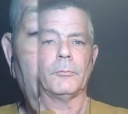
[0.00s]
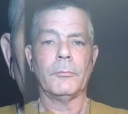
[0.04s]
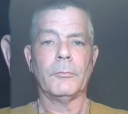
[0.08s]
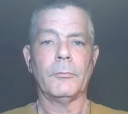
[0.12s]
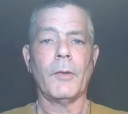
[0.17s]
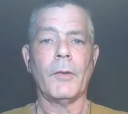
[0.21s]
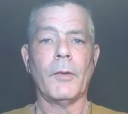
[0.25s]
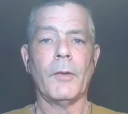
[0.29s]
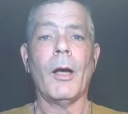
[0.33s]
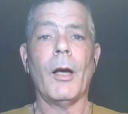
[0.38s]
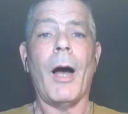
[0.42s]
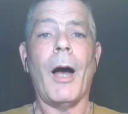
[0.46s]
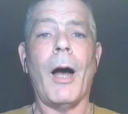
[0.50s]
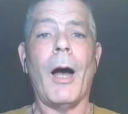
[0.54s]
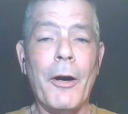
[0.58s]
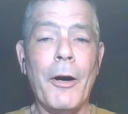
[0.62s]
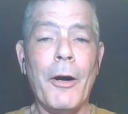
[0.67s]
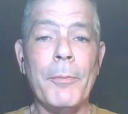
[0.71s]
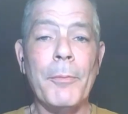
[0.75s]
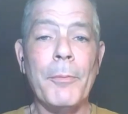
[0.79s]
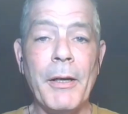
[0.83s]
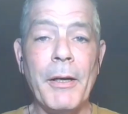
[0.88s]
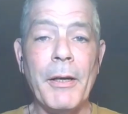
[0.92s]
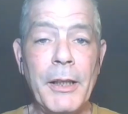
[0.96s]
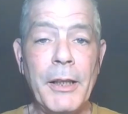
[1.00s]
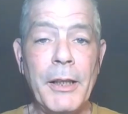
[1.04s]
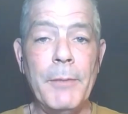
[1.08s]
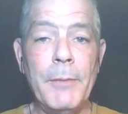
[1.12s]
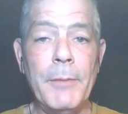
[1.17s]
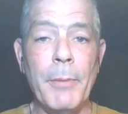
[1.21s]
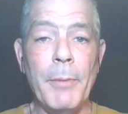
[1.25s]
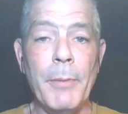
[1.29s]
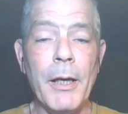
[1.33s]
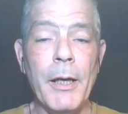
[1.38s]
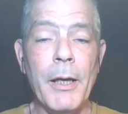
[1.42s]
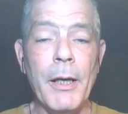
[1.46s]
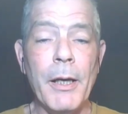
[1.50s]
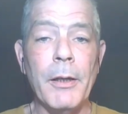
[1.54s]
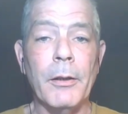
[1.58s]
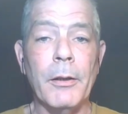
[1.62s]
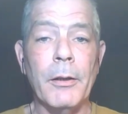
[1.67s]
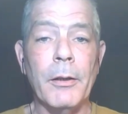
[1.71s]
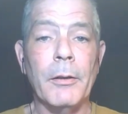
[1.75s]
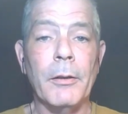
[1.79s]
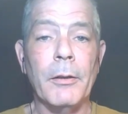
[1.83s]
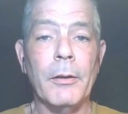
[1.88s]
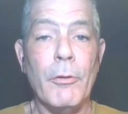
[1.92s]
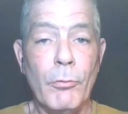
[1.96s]
I heard about eBay
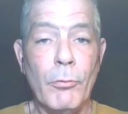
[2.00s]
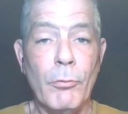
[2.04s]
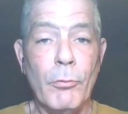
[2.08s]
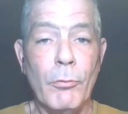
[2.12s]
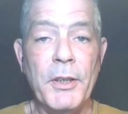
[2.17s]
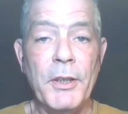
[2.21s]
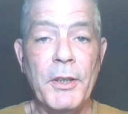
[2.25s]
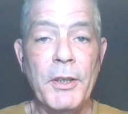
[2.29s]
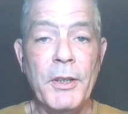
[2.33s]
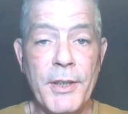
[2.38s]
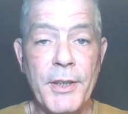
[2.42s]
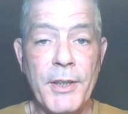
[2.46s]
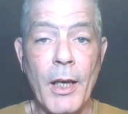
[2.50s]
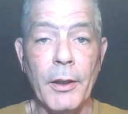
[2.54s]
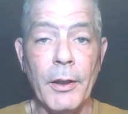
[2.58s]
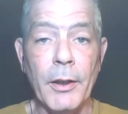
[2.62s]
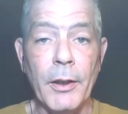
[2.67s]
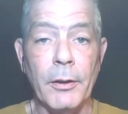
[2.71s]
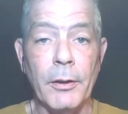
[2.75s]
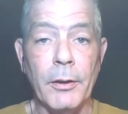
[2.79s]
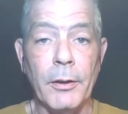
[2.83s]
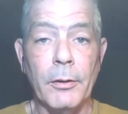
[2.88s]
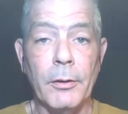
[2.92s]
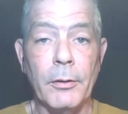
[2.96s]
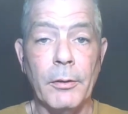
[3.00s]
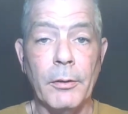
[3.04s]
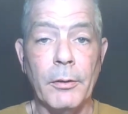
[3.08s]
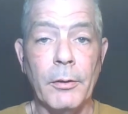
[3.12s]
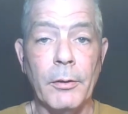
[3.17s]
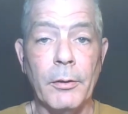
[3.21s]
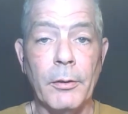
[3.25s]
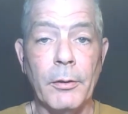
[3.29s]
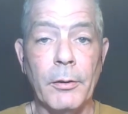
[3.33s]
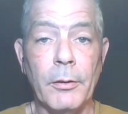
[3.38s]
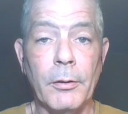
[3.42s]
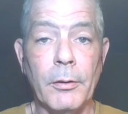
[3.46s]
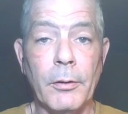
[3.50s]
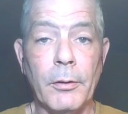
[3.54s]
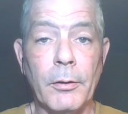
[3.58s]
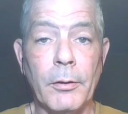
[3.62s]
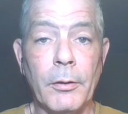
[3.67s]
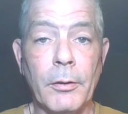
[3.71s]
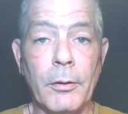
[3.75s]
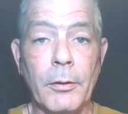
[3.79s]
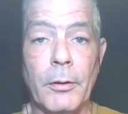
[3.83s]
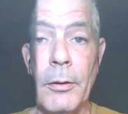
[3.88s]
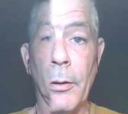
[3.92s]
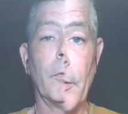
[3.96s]
and reselling.
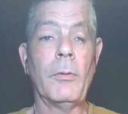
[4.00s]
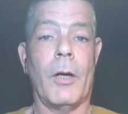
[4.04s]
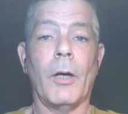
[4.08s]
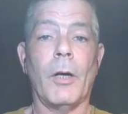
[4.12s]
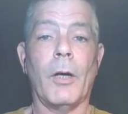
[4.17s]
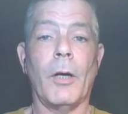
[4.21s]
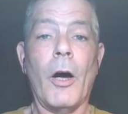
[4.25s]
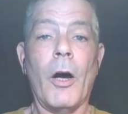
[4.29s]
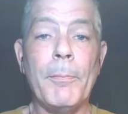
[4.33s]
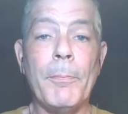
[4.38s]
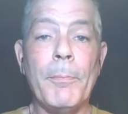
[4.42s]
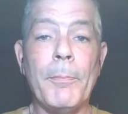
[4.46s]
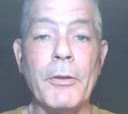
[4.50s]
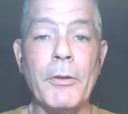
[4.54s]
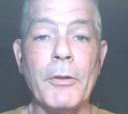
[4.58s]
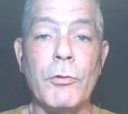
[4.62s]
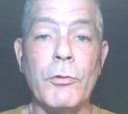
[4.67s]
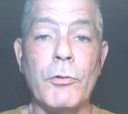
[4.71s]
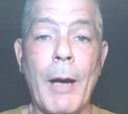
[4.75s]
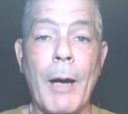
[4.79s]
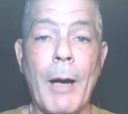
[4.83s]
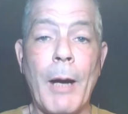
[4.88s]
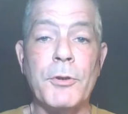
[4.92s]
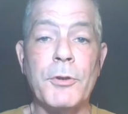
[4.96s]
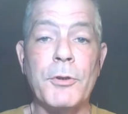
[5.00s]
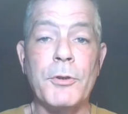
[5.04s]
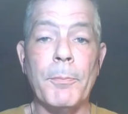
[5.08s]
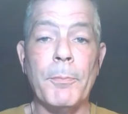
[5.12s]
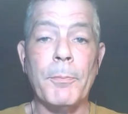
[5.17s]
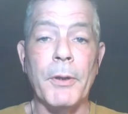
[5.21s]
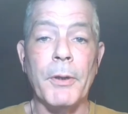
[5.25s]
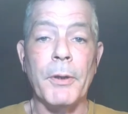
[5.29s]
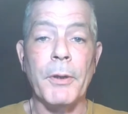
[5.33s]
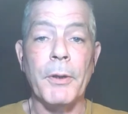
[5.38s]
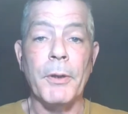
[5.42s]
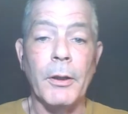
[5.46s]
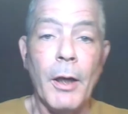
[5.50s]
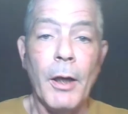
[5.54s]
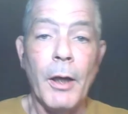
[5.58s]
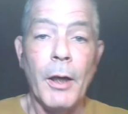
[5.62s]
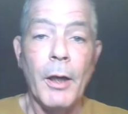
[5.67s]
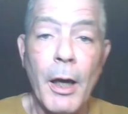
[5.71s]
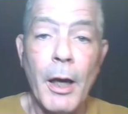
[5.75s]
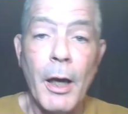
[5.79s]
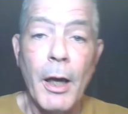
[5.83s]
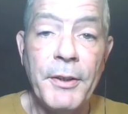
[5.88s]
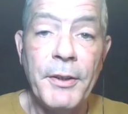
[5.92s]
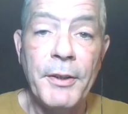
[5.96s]
I heard about drop shipping and
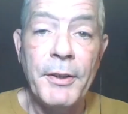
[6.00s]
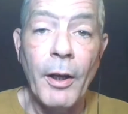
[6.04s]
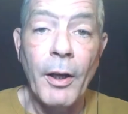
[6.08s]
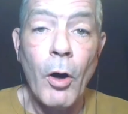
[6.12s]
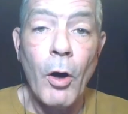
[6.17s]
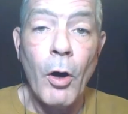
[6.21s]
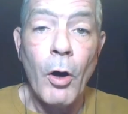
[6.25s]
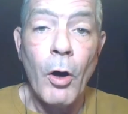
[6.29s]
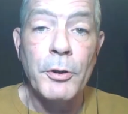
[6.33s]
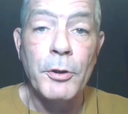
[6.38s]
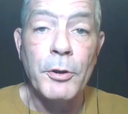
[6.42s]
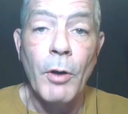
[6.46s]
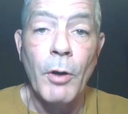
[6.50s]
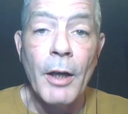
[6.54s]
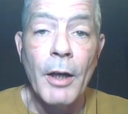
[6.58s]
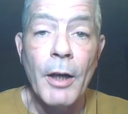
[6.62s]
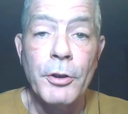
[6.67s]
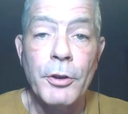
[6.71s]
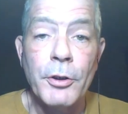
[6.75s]
retail arbitrage.